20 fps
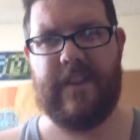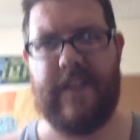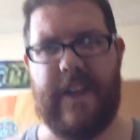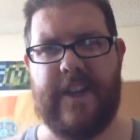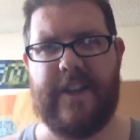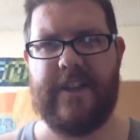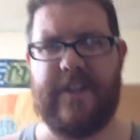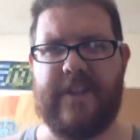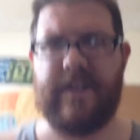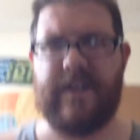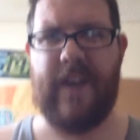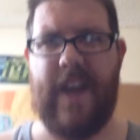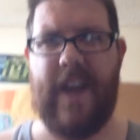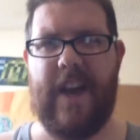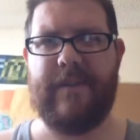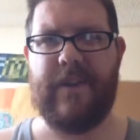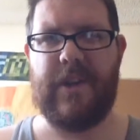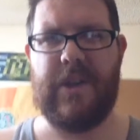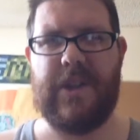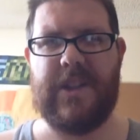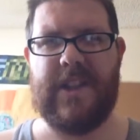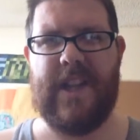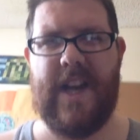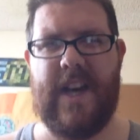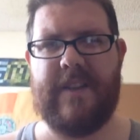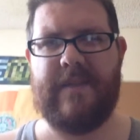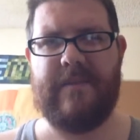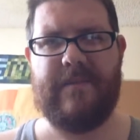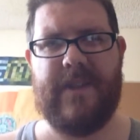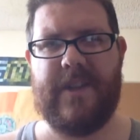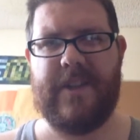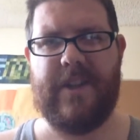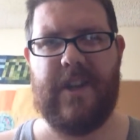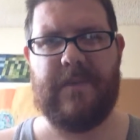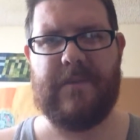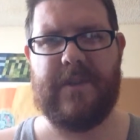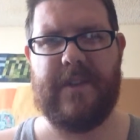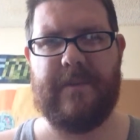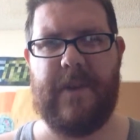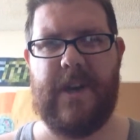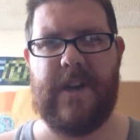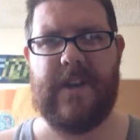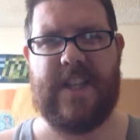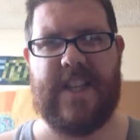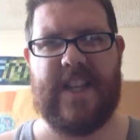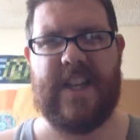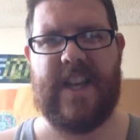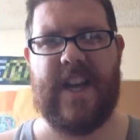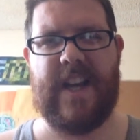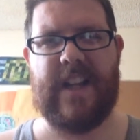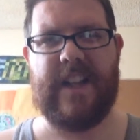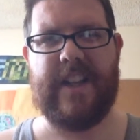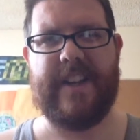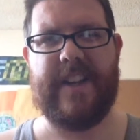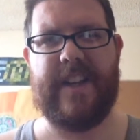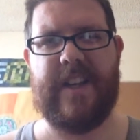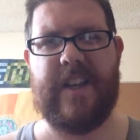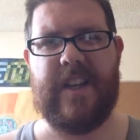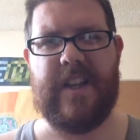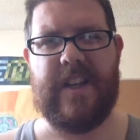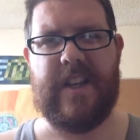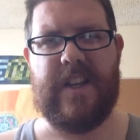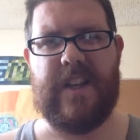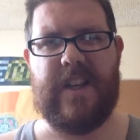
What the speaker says: They just don't have a whole lot in terms of personality.